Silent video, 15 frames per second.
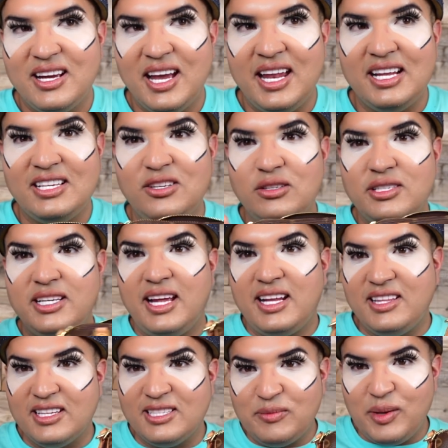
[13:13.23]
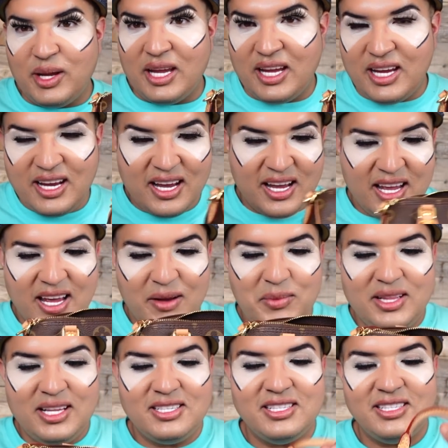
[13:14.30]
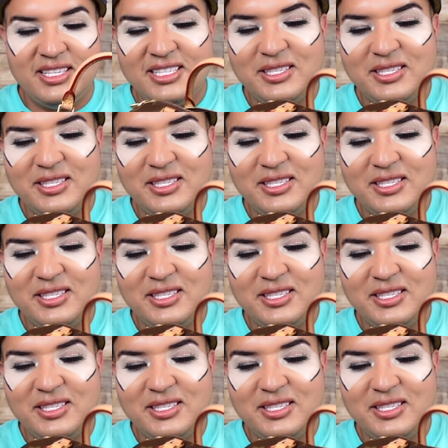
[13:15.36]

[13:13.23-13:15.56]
and it's usually like this big, but this is the